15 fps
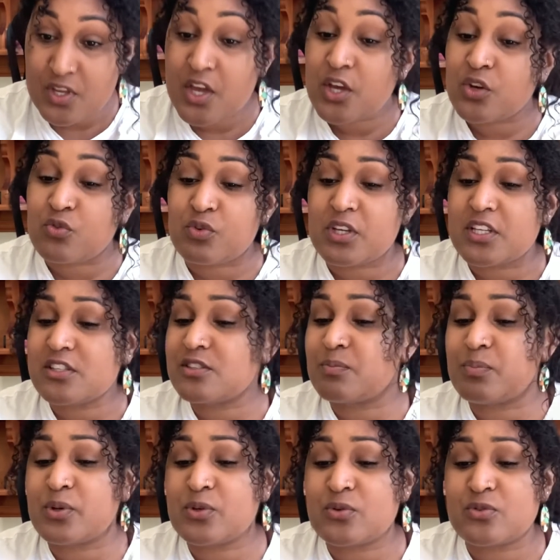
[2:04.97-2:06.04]
Greens,
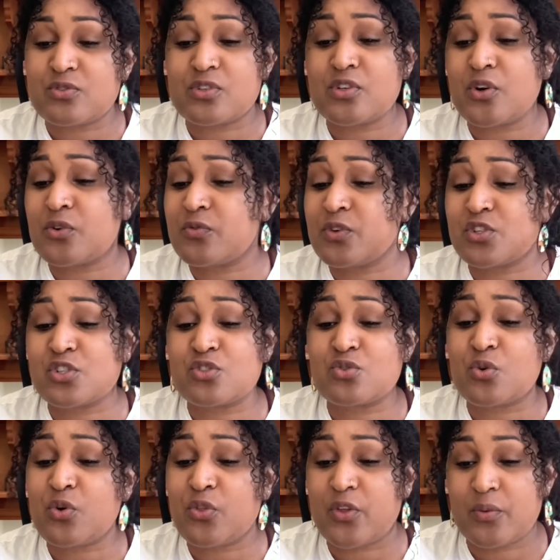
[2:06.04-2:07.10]
blues, the goldfish adore
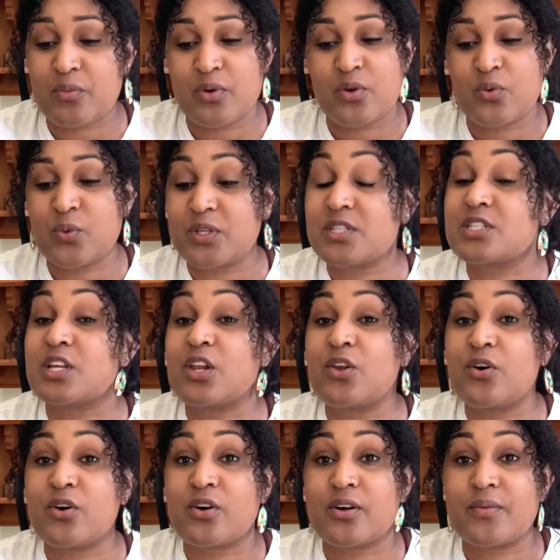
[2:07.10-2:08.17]
them. Winter
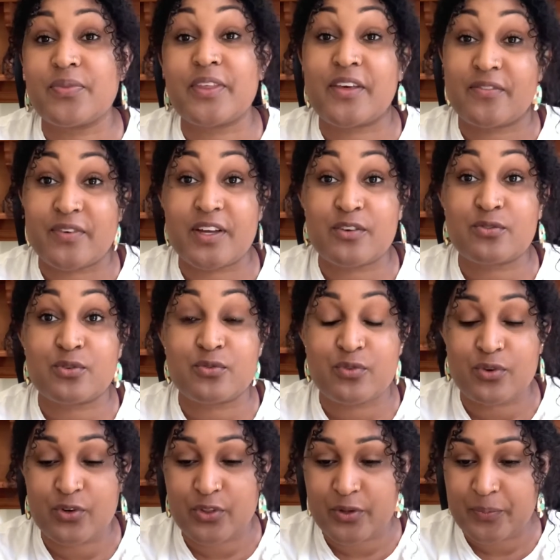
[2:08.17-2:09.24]
long, they're thankful for
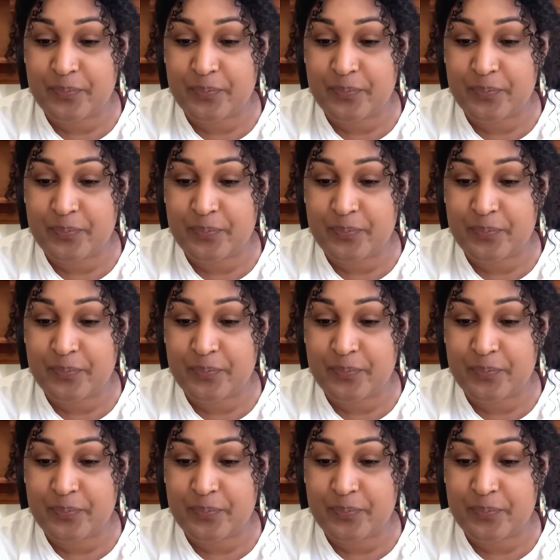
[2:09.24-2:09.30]
them.